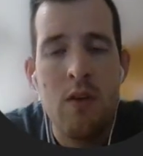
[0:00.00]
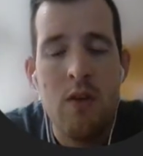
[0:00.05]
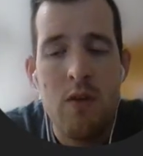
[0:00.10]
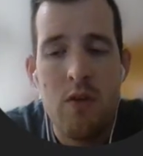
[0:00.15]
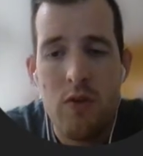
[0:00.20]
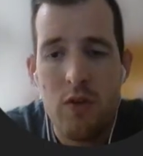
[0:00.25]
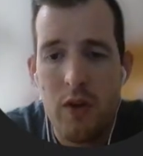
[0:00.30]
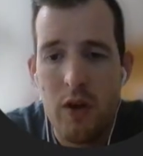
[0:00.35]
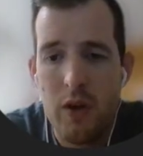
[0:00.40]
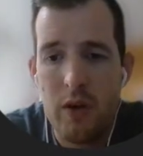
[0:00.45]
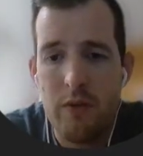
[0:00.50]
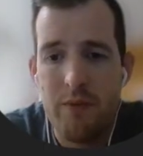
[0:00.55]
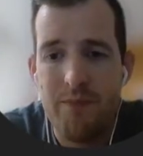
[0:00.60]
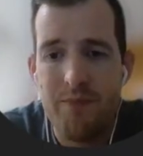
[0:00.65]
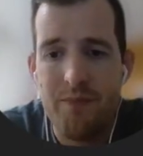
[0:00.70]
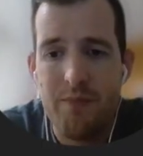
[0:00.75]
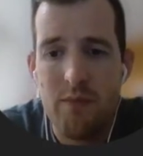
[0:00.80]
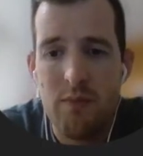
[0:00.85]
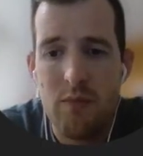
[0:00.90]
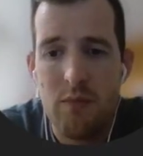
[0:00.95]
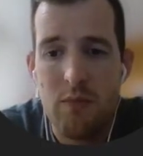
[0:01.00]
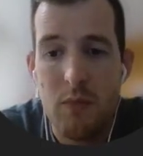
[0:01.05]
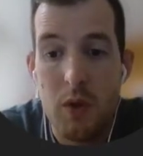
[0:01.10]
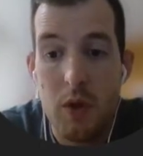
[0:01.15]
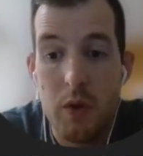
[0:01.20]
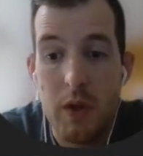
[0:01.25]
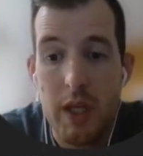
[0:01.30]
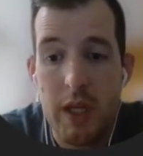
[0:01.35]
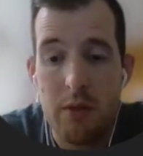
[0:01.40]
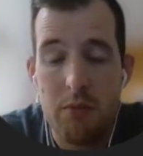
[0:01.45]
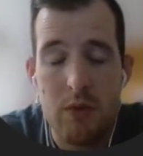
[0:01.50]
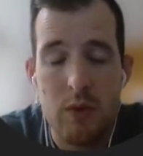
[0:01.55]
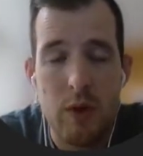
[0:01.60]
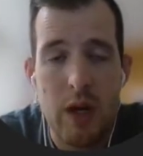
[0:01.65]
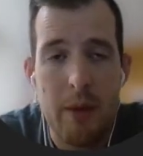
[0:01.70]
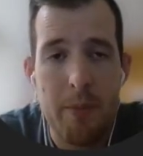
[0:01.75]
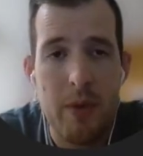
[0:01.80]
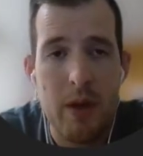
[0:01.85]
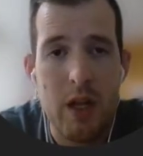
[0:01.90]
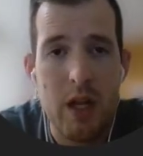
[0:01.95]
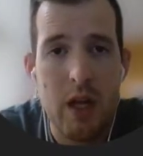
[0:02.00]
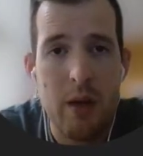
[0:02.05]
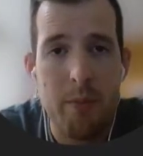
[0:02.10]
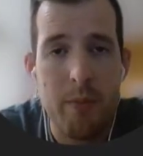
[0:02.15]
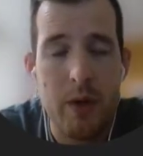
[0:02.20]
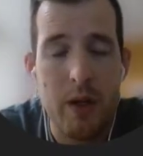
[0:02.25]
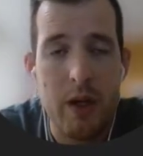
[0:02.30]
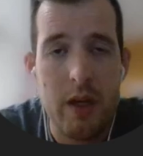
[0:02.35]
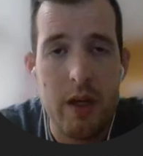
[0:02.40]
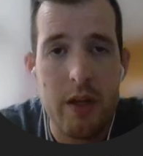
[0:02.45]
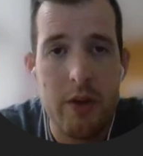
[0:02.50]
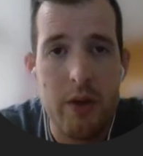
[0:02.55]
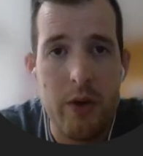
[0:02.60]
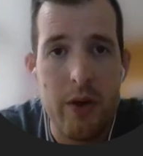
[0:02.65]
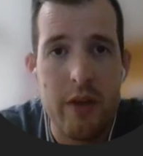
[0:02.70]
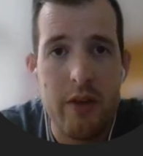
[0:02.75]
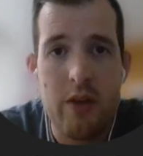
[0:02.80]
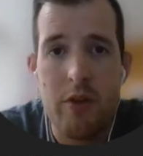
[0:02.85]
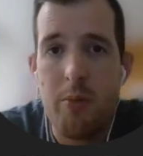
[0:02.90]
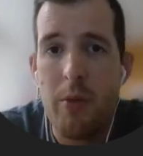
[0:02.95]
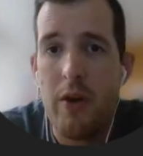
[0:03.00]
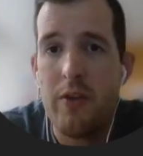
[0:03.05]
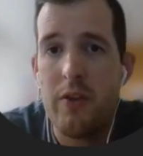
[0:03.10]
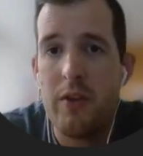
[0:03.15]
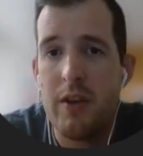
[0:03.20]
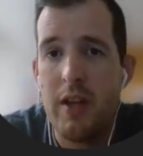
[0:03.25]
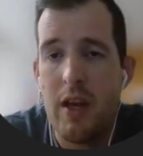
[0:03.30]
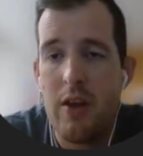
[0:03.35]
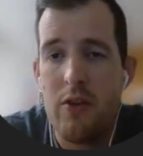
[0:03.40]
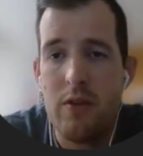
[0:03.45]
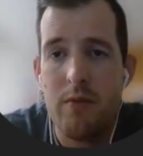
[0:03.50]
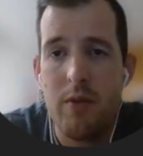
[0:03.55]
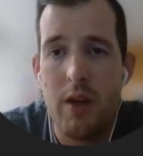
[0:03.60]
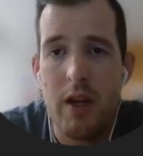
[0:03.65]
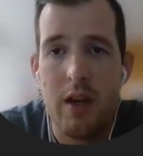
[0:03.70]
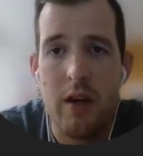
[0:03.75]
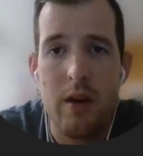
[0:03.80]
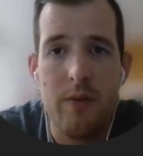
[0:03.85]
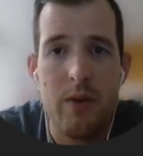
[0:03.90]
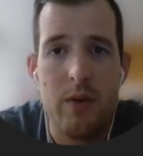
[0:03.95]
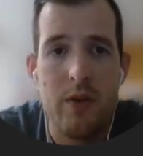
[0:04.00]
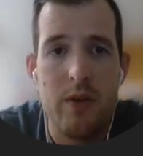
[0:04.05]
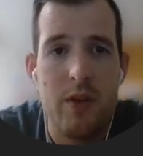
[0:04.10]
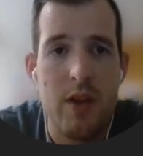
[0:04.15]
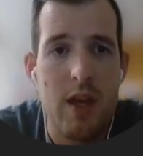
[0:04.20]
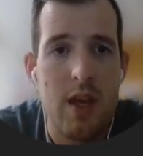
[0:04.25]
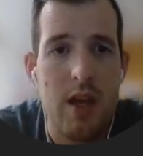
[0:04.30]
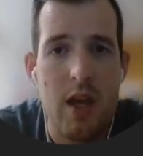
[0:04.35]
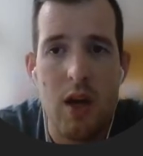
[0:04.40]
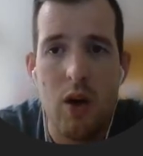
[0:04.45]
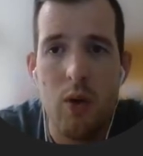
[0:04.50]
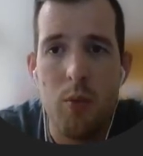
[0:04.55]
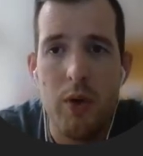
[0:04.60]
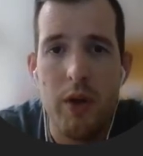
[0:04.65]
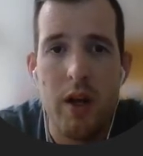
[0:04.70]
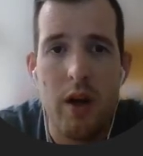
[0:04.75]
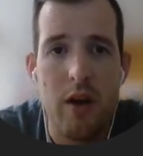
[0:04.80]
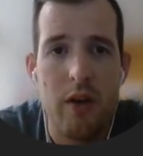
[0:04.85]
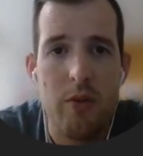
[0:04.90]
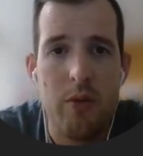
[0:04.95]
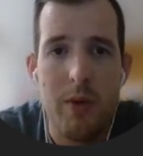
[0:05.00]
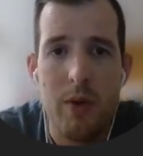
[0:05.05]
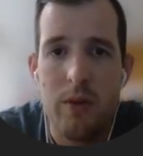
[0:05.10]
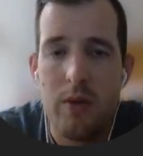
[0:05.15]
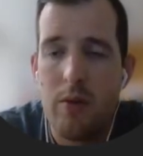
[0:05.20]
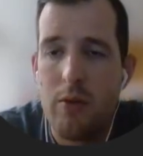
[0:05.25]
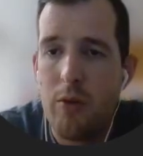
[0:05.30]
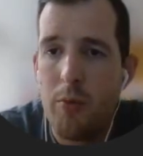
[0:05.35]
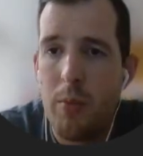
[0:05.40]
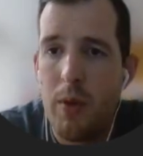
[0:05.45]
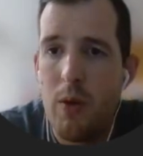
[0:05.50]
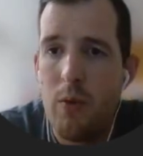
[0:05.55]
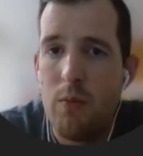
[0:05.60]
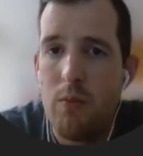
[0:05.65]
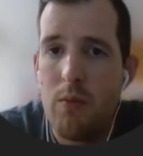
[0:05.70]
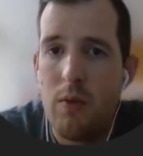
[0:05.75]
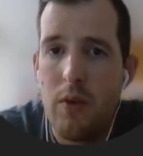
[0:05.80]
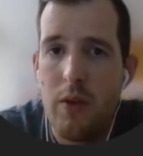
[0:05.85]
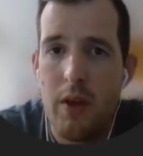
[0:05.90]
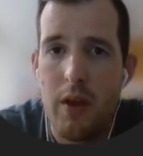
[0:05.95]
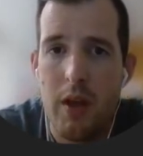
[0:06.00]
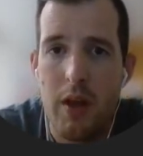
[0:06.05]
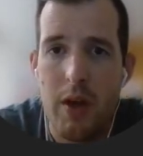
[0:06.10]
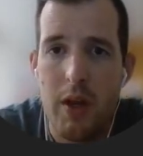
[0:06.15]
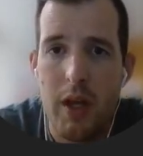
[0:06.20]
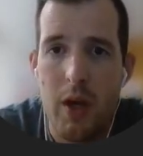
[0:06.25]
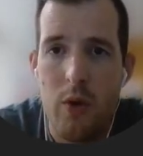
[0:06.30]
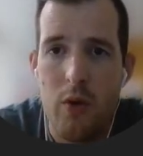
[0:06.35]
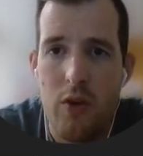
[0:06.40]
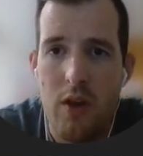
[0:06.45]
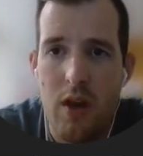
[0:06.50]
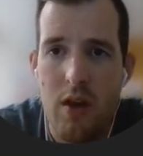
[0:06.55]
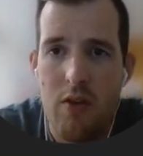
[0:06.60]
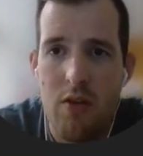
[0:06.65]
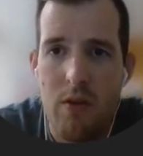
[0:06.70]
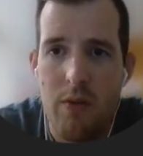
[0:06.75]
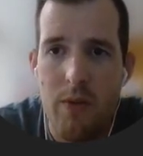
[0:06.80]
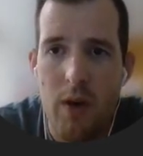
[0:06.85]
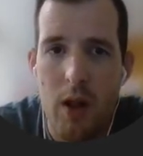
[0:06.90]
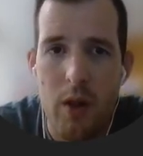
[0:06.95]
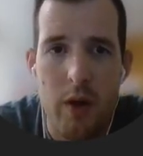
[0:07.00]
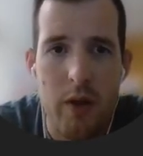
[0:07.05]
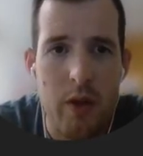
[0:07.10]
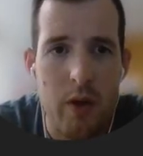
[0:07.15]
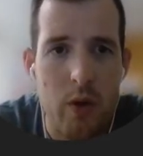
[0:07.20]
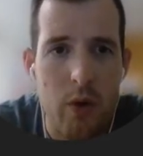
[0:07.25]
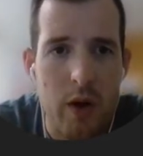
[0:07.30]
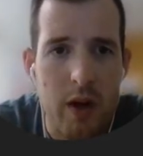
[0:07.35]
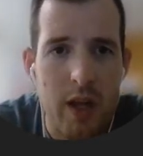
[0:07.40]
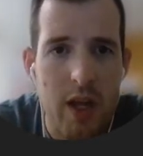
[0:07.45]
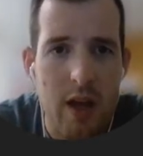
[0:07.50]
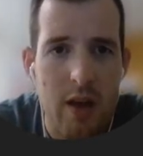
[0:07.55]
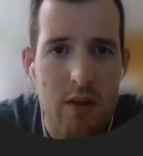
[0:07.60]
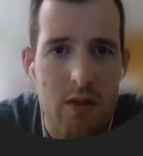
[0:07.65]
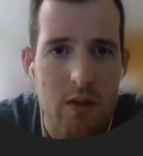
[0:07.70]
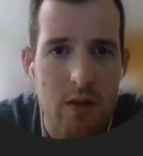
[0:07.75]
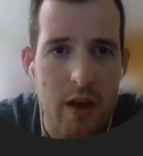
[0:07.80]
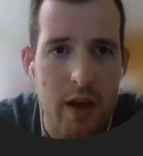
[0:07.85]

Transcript: So, okay, wrapping it up. During this presentation, I covered the Elmwood Hospital dispute, the negotiations following the court case.